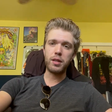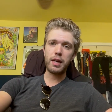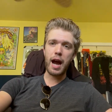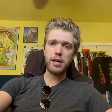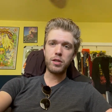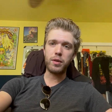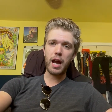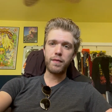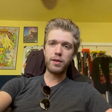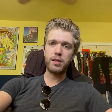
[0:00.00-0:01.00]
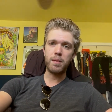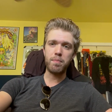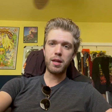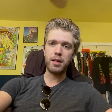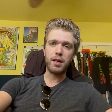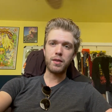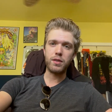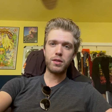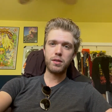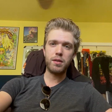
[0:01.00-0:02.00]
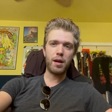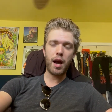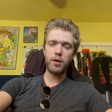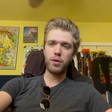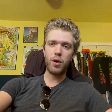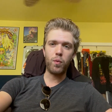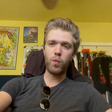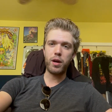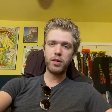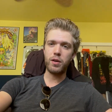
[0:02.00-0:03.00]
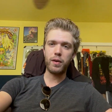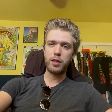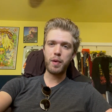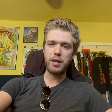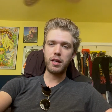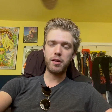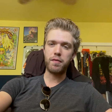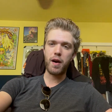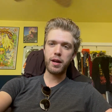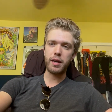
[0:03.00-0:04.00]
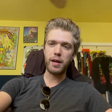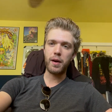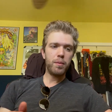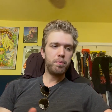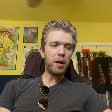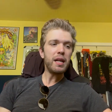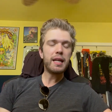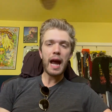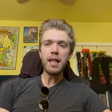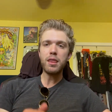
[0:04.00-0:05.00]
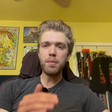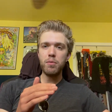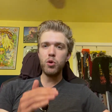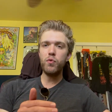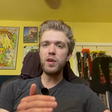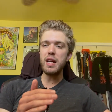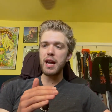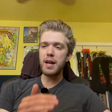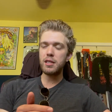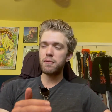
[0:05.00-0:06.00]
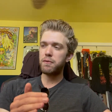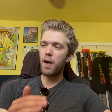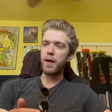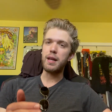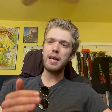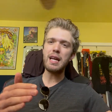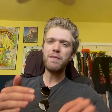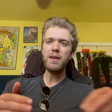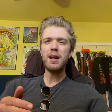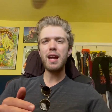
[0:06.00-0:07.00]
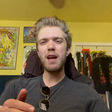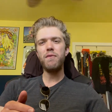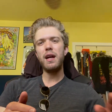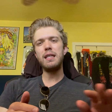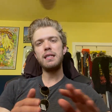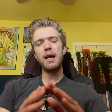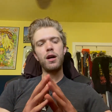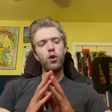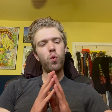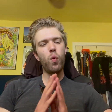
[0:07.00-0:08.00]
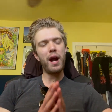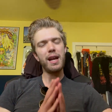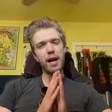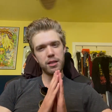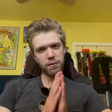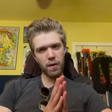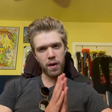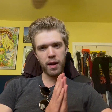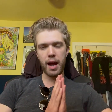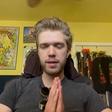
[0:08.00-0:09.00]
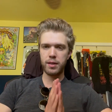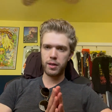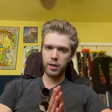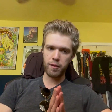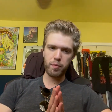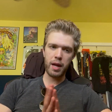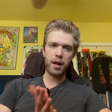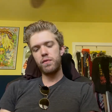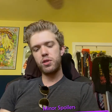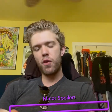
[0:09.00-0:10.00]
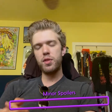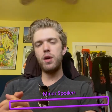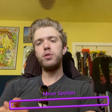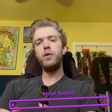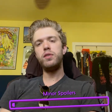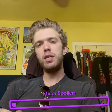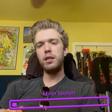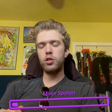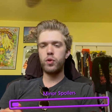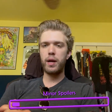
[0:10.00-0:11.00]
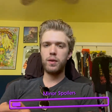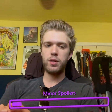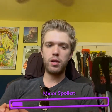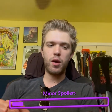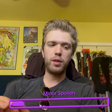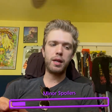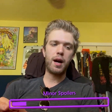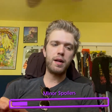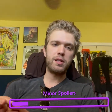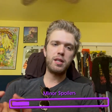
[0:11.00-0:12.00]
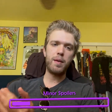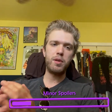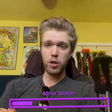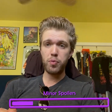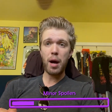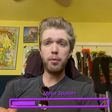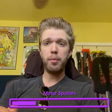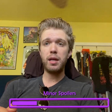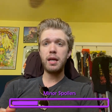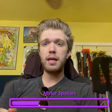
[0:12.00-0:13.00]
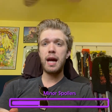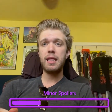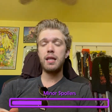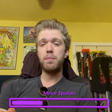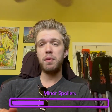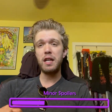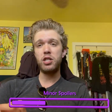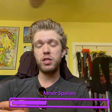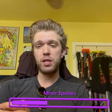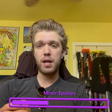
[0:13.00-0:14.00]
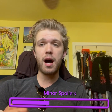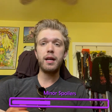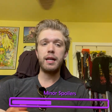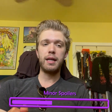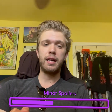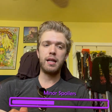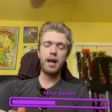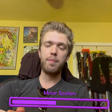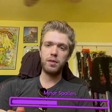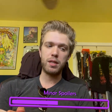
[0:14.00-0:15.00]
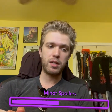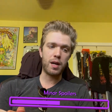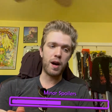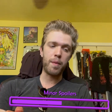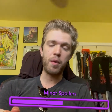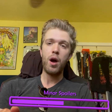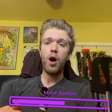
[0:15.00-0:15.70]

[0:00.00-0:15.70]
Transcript: are the guys who gave us the Minions. I don't know what you're expecting to find here. But again, the movie is fun, even if it's not quite as fun as it could have been. So for those who've seen the trailers and know the concept, you probably get that Peach does not get kidnapped this time,